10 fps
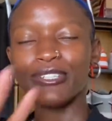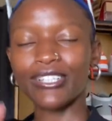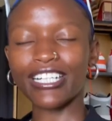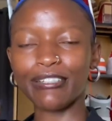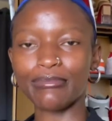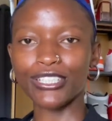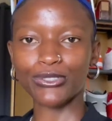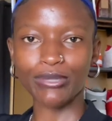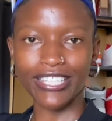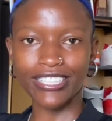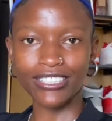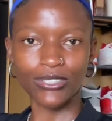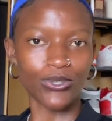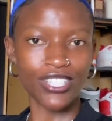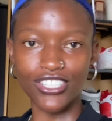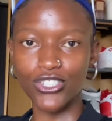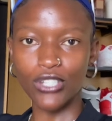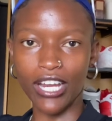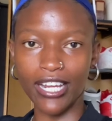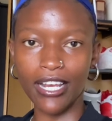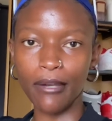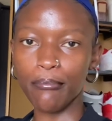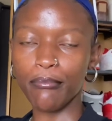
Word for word: welcome back to me this, to this channel